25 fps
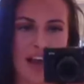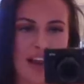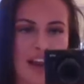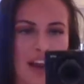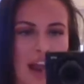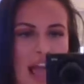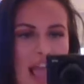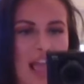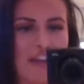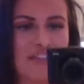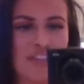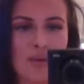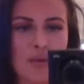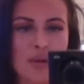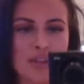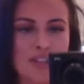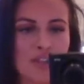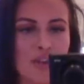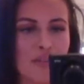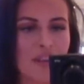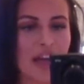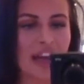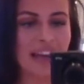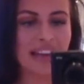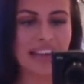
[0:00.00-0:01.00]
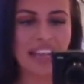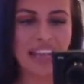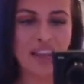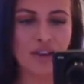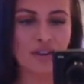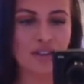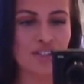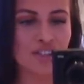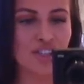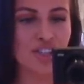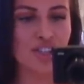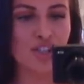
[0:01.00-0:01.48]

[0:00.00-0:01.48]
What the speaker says: Like, everyone's on that neon